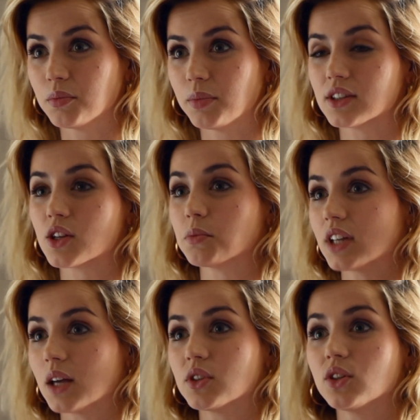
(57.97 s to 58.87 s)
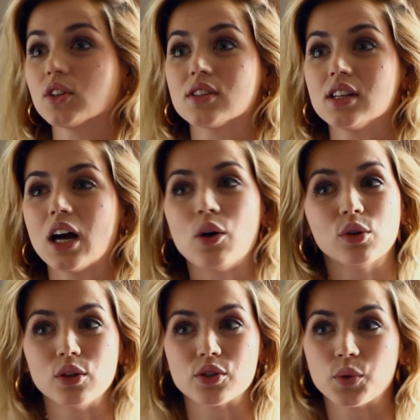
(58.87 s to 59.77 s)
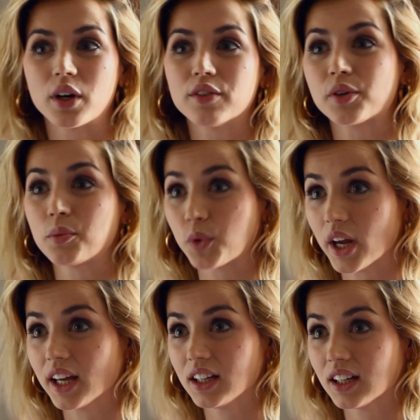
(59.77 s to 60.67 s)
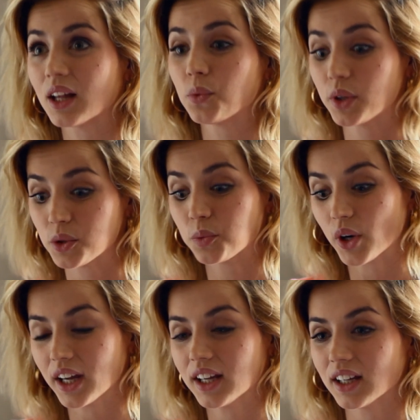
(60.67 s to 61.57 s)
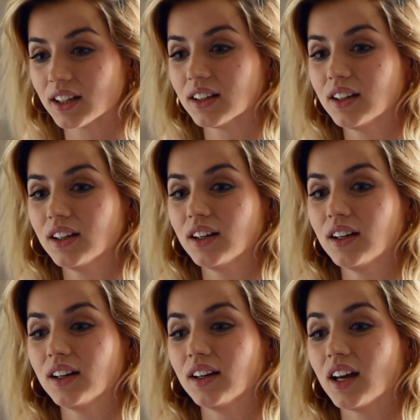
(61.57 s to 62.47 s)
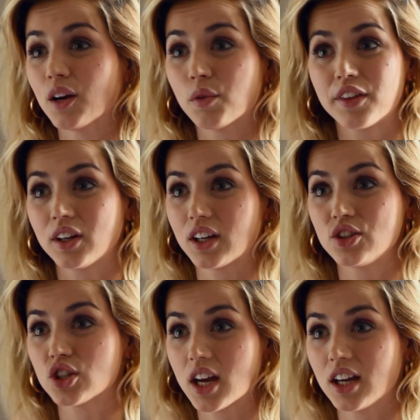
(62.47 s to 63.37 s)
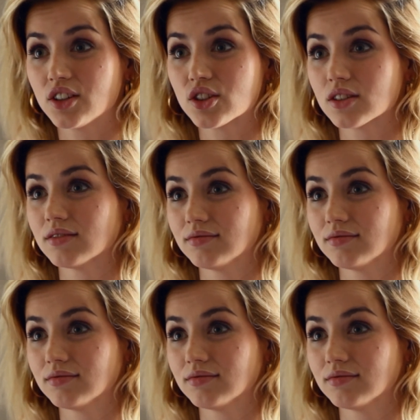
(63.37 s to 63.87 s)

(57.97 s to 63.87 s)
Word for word: but sometimes you don't see how close you are from breaking it and when you break it everything can change